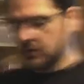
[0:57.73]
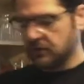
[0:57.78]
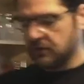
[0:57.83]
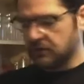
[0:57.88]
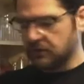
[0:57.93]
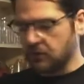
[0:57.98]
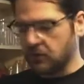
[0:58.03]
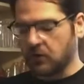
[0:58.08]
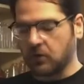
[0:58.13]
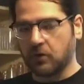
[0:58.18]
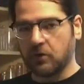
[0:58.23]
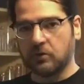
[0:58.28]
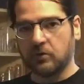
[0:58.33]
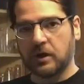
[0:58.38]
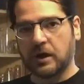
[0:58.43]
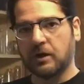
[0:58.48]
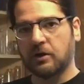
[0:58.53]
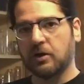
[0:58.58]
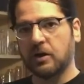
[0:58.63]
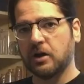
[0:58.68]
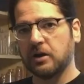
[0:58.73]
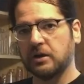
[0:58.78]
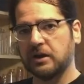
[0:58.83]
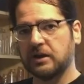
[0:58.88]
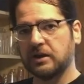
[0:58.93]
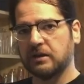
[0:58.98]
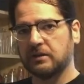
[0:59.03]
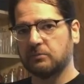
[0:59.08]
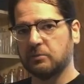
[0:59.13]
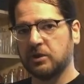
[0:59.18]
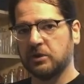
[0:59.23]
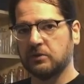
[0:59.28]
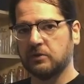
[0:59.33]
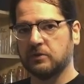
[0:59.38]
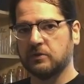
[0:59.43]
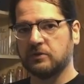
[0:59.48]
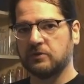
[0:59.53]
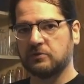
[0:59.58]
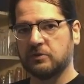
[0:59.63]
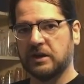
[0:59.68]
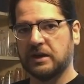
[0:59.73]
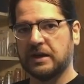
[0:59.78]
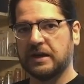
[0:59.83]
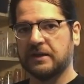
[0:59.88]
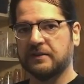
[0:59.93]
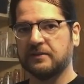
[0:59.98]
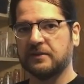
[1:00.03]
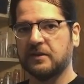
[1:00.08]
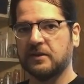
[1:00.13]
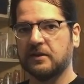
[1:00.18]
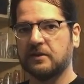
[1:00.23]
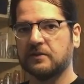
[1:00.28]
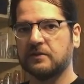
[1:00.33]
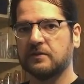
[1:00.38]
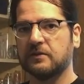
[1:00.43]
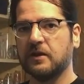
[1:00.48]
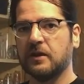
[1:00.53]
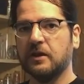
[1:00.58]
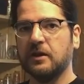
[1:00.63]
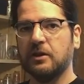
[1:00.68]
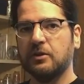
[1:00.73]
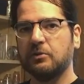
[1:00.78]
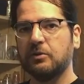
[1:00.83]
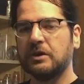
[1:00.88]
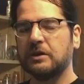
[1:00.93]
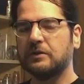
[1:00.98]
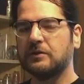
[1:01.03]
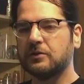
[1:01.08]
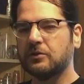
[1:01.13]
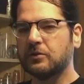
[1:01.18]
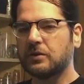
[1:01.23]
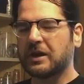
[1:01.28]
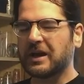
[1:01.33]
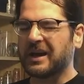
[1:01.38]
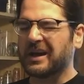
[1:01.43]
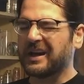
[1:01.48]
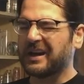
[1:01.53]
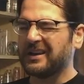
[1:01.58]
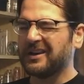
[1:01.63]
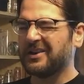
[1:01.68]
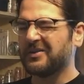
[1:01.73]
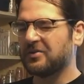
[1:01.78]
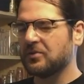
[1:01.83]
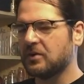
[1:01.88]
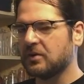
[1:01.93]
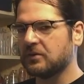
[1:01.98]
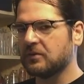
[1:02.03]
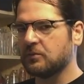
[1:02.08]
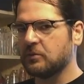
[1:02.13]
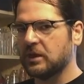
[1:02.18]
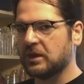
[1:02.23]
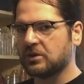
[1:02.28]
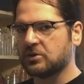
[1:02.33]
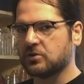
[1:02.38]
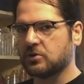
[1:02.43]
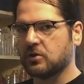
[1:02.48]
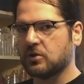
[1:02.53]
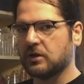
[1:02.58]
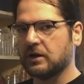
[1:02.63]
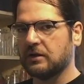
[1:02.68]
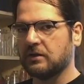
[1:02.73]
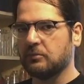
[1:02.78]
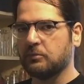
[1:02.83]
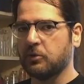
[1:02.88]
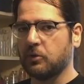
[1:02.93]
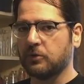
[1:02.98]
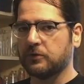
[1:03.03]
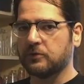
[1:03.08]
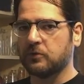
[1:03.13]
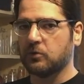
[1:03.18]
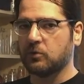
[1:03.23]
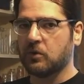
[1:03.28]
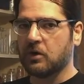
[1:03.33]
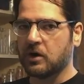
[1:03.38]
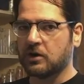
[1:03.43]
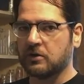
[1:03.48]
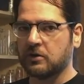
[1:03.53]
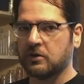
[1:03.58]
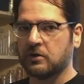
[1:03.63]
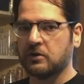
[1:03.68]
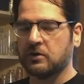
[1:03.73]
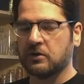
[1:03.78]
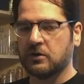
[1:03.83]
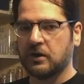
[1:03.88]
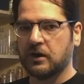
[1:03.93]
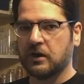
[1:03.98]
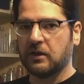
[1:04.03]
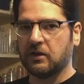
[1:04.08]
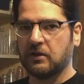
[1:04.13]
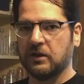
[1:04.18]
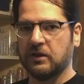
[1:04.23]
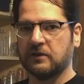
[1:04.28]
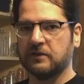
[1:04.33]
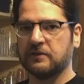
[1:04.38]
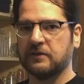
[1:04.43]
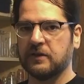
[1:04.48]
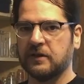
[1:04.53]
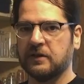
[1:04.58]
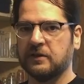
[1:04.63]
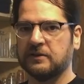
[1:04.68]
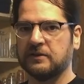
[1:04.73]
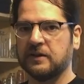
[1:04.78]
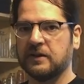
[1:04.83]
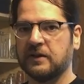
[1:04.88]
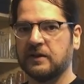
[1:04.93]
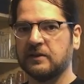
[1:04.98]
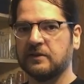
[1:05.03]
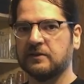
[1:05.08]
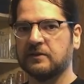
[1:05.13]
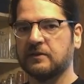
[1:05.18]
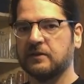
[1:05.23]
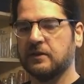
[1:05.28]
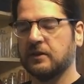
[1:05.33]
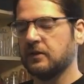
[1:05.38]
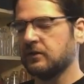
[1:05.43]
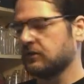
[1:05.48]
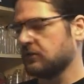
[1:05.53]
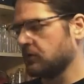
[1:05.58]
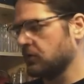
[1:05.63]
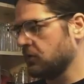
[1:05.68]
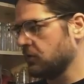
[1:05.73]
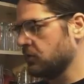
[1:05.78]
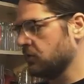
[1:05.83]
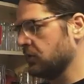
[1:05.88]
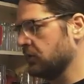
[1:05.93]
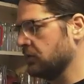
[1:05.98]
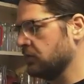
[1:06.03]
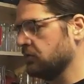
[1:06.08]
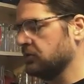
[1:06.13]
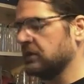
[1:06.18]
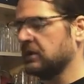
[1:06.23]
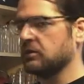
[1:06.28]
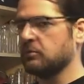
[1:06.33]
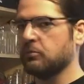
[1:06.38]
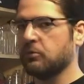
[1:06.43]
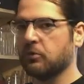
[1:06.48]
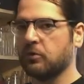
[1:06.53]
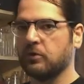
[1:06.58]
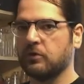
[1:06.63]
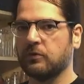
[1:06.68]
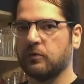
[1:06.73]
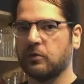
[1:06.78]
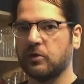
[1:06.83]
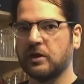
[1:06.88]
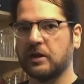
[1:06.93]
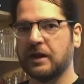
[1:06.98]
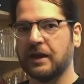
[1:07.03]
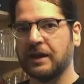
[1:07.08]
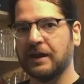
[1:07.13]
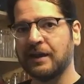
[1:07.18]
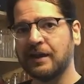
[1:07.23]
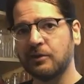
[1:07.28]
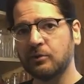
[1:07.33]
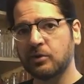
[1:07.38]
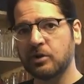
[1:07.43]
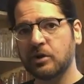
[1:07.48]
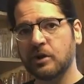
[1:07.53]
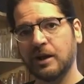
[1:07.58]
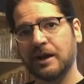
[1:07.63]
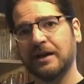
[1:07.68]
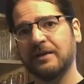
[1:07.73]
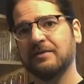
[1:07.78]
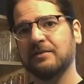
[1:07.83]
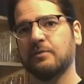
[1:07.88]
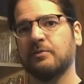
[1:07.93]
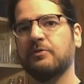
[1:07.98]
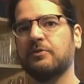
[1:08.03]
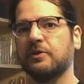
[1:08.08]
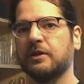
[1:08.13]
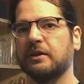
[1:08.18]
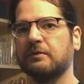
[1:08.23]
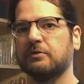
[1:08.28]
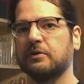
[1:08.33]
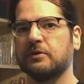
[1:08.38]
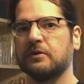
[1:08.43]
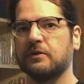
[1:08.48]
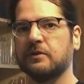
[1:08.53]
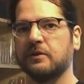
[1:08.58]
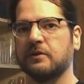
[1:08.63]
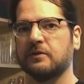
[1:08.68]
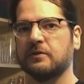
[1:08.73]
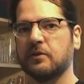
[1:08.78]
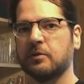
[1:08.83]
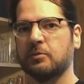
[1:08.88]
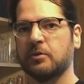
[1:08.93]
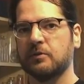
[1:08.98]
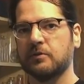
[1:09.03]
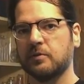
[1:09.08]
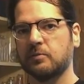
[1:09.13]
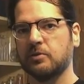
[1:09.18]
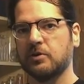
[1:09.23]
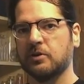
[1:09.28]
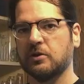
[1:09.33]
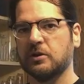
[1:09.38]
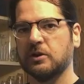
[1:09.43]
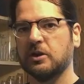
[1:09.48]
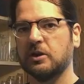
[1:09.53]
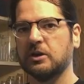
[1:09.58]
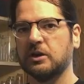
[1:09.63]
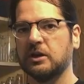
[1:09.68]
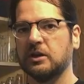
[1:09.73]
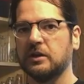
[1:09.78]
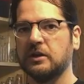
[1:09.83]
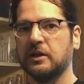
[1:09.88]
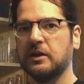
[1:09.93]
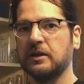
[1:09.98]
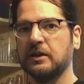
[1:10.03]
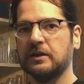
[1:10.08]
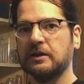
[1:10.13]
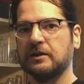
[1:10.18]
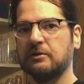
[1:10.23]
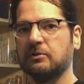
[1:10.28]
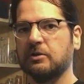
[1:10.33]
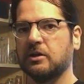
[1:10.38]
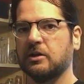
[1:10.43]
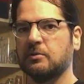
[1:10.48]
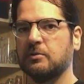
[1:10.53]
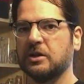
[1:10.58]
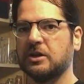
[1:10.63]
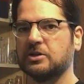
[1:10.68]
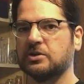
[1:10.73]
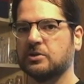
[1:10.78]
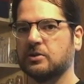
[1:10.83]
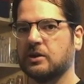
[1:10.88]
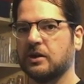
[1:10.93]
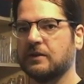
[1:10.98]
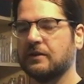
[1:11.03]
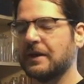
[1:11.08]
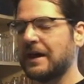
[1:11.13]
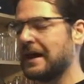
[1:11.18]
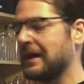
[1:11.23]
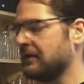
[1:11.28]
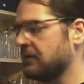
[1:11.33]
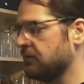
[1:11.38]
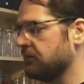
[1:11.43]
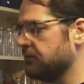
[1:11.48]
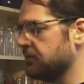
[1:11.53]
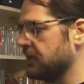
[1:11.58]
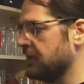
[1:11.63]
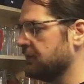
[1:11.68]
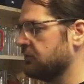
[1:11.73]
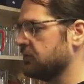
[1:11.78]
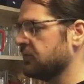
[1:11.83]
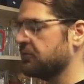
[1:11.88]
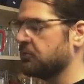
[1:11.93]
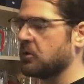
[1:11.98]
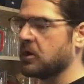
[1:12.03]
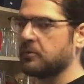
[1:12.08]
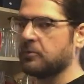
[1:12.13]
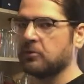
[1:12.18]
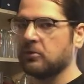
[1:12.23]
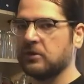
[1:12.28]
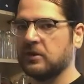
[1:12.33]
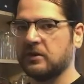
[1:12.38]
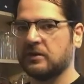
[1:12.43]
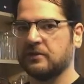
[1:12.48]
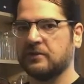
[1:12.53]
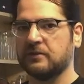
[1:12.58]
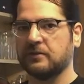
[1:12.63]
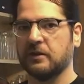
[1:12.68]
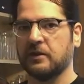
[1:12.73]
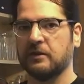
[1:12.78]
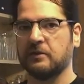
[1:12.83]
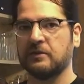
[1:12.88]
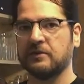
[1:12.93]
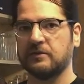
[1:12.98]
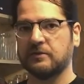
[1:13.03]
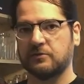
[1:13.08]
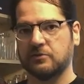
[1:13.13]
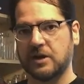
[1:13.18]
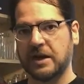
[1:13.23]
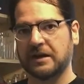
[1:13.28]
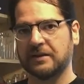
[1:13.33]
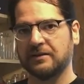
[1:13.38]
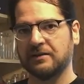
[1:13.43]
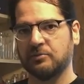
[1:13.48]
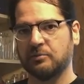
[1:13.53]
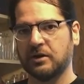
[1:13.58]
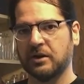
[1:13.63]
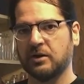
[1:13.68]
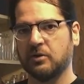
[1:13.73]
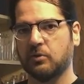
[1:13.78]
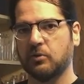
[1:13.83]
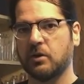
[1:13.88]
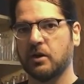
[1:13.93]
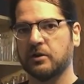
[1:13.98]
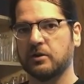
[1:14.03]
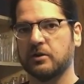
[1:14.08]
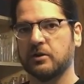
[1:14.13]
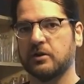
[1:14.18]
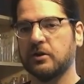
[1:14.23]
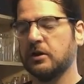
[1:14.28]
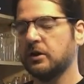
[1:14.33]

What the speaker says: So our honey can be used straight as is. We do kind of want to make sure that both the water is sanitized, so it'll need a boil for it, and we're going to add some flavor to this above and beyond honey, and we're going to make sure that that flavor is properly extracted by the water.